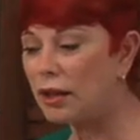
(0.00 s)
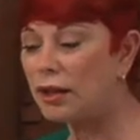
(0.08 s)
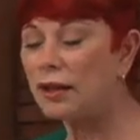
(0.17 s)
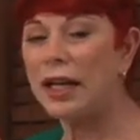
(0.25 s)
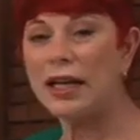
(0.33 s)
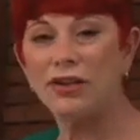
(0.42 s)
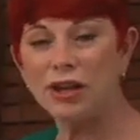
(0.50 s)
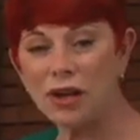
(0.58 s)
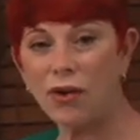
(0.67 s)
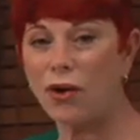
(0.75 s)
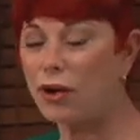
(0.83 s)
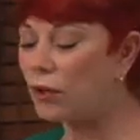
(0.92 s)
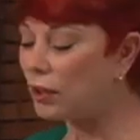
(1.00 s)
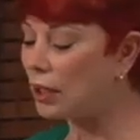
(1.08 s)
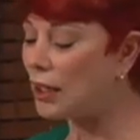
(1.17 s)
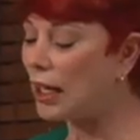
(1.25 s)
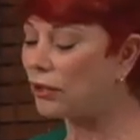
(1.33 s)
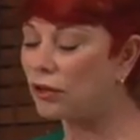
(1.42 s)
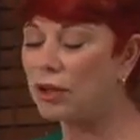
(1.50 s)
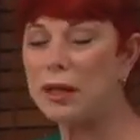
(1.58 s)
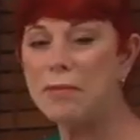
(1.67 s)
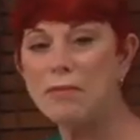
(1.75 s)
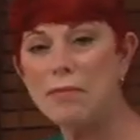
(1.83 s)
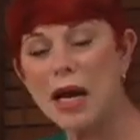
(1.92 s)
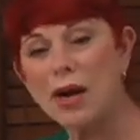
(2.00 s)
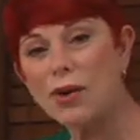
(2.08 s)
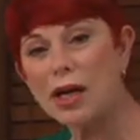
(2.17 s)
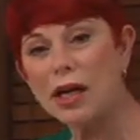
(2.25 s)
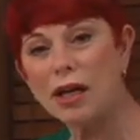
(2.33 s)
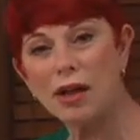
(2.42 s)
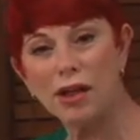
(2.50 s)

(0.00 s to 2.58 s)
cleansing oil can actually marry